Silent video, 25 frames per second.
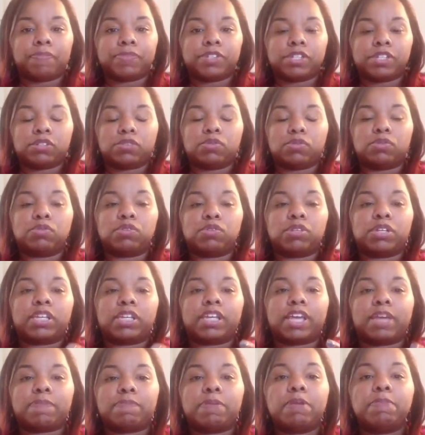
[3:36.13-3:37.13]
to
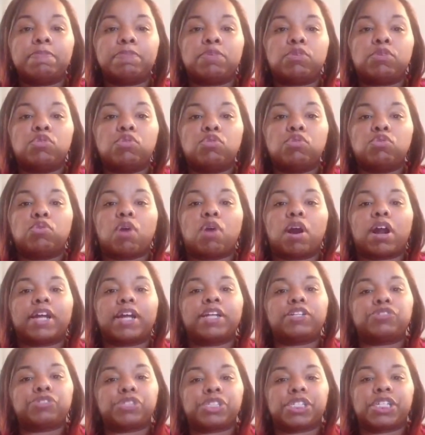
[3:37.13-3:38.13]
get people who are
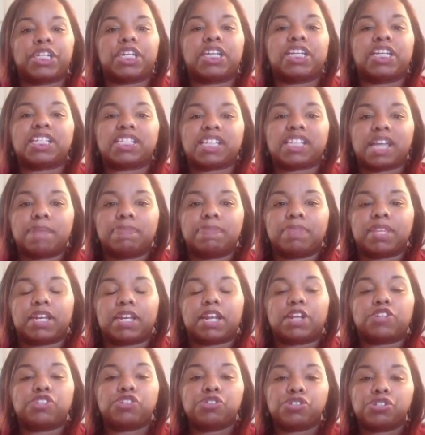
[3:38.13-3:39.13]
interested in the same thing
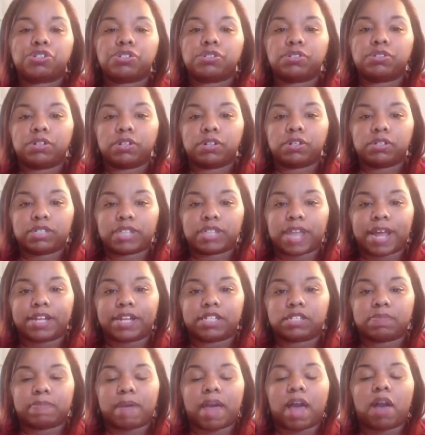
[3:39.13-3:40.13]
that your site
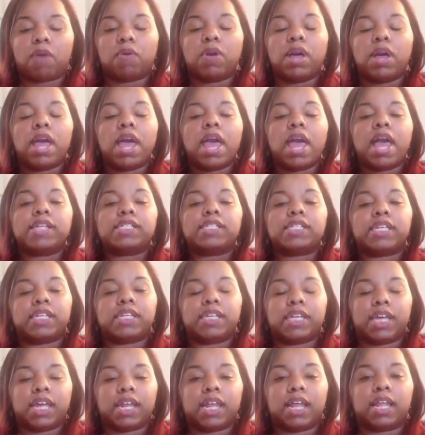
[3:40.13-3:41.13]
is about, to
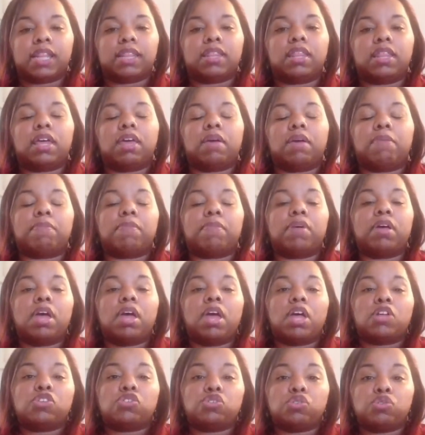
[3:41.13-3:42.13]
getting them
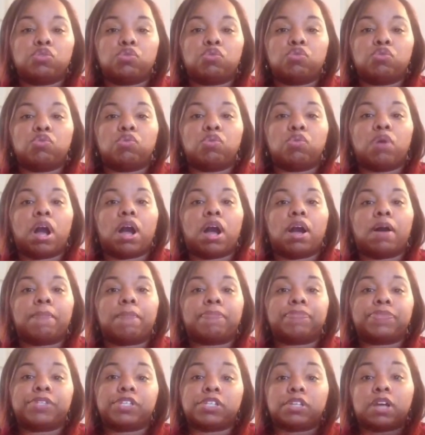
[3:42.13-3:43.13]
to
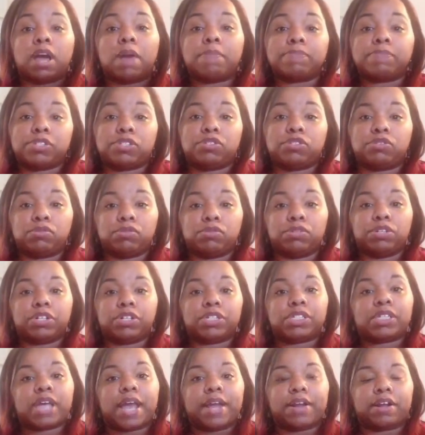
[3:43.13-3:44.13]
come to your
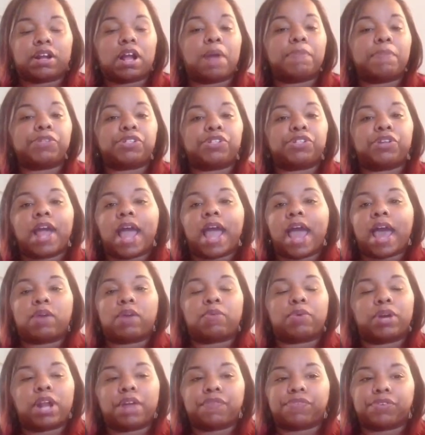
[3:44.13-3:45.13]
site or come to your ad or
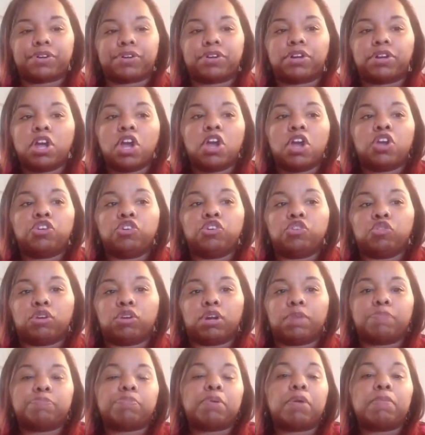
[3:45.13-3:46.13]
whatever
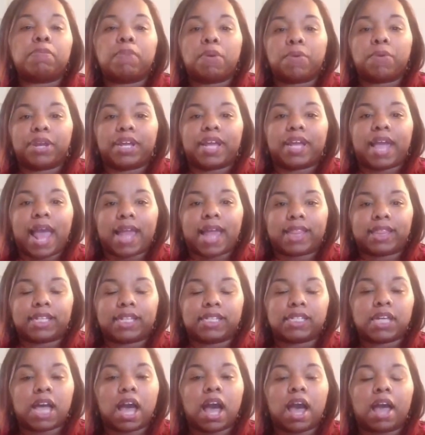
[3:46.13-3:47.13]
you're promoting at the
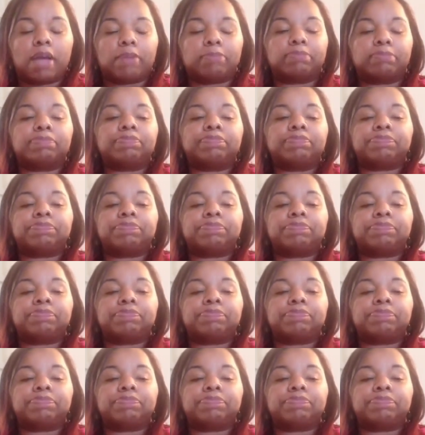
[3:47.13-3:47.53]
time.